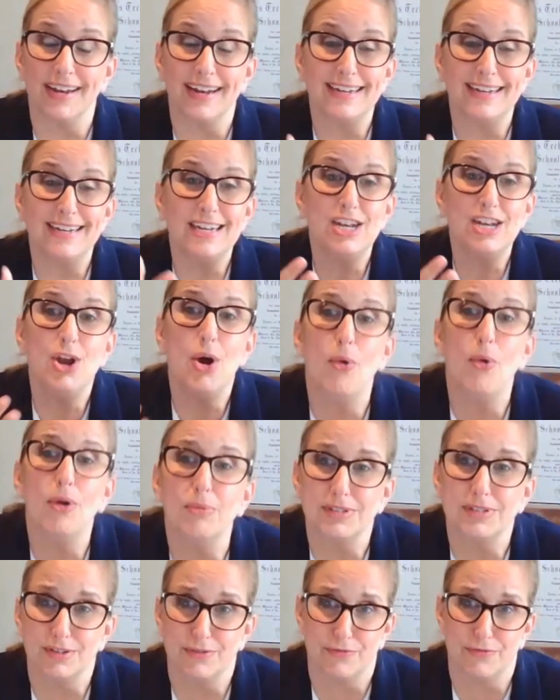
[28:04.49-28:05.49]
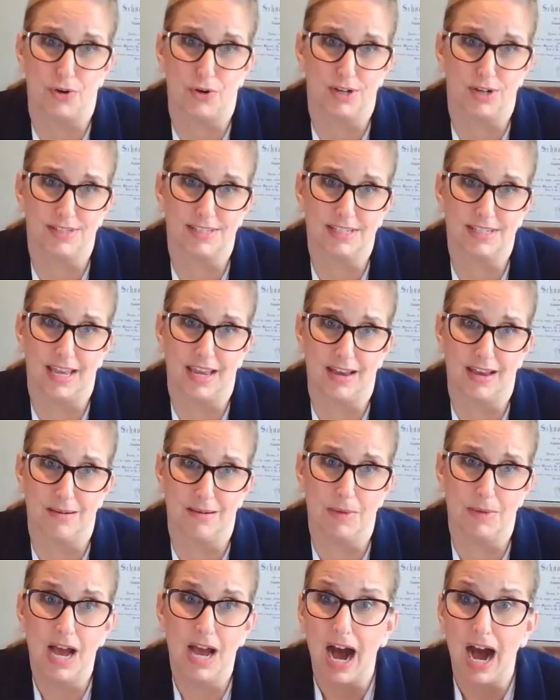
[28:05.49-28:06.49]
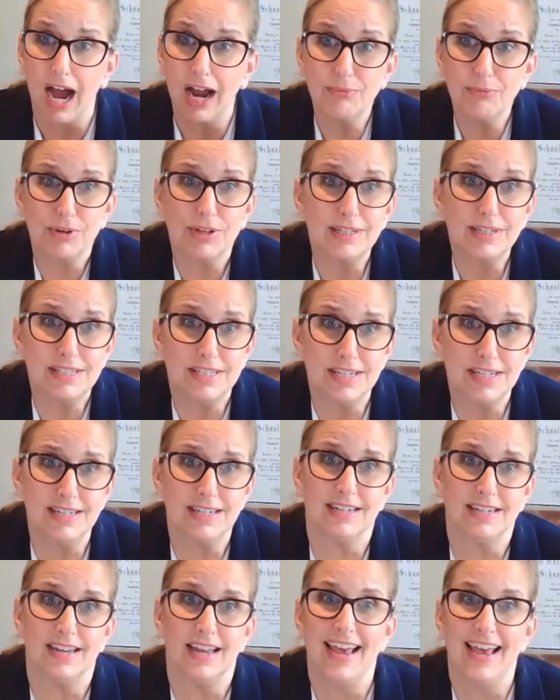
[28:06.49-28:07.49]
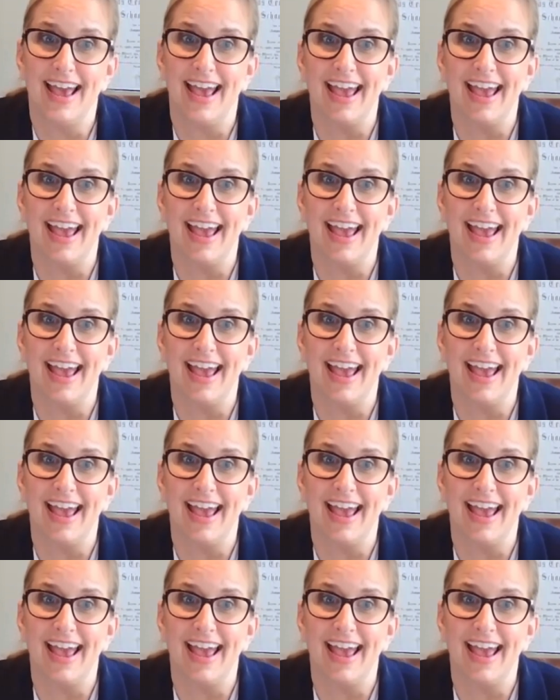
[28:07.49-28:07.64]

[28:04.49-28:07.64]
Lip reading: And I didn't know it was a fraud scam. I really didn't.